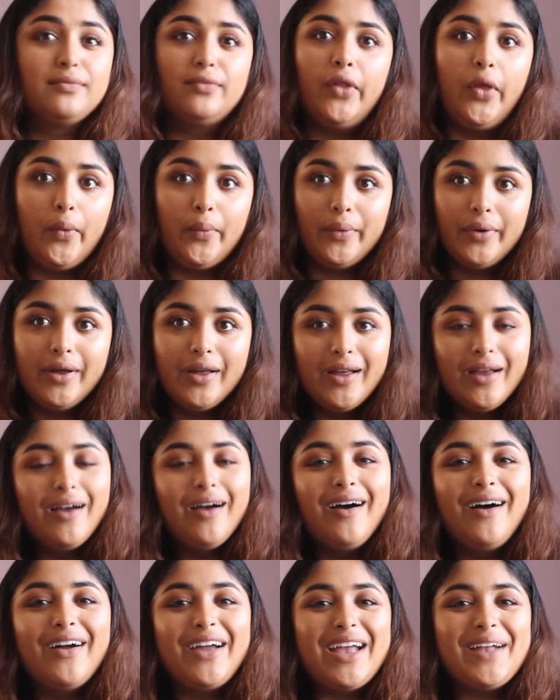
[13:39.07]
No.
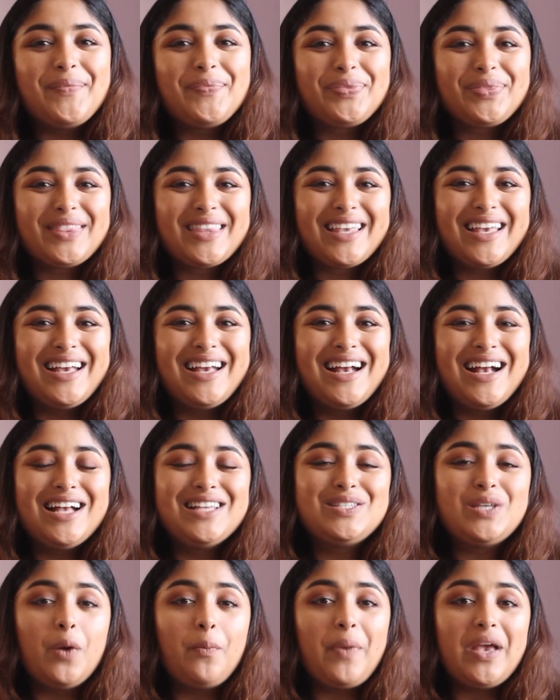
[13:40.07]
Okay. So